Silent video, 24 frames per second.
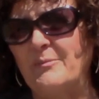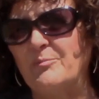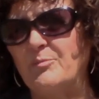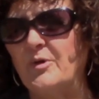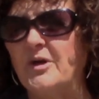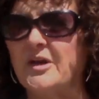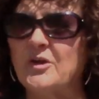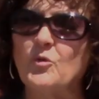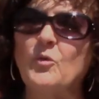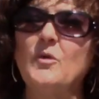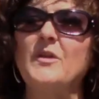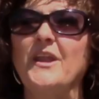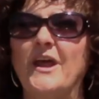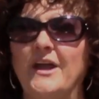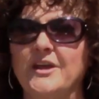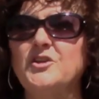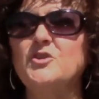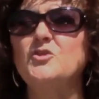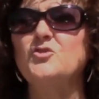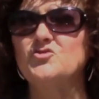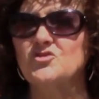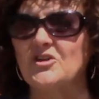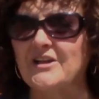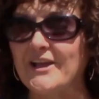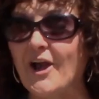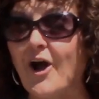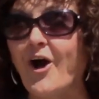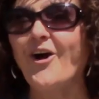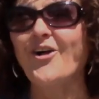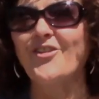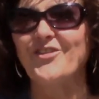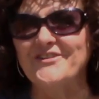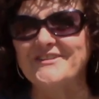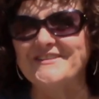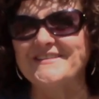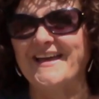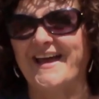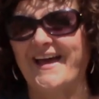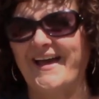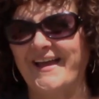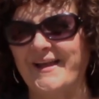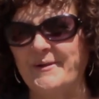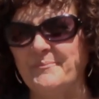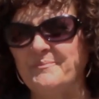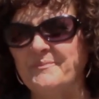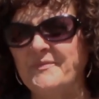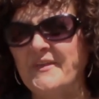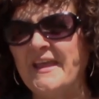book. Well, not usually, all the
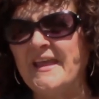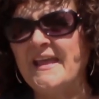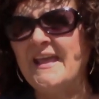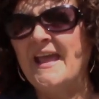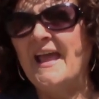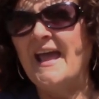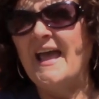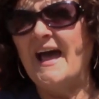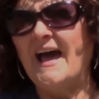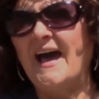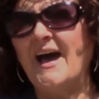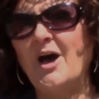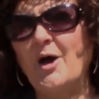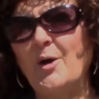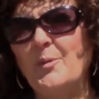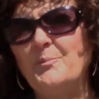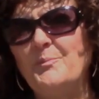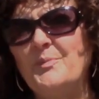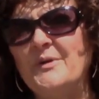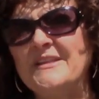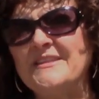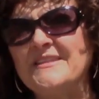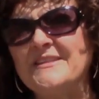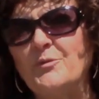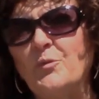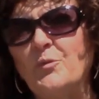time. But the